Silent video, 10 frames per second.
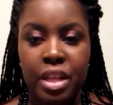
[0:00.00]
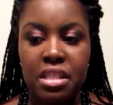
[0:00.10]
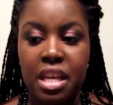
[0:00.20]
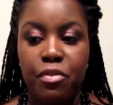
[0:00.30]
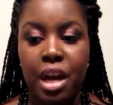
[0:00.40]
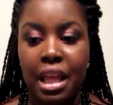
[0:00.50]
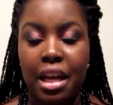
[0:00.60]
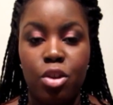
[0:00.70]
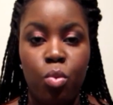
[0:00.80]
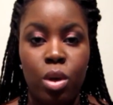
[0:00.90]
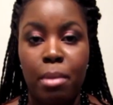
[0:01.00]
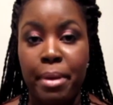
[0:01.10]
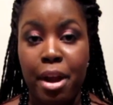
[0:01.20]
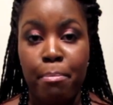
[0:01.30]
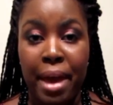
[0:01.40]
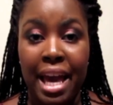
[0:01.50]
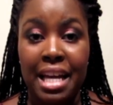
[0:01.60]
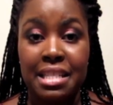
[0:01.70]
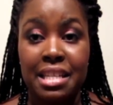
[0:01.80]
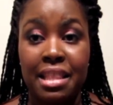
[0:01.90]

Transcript: Say if you got, like, you want a pair of pants,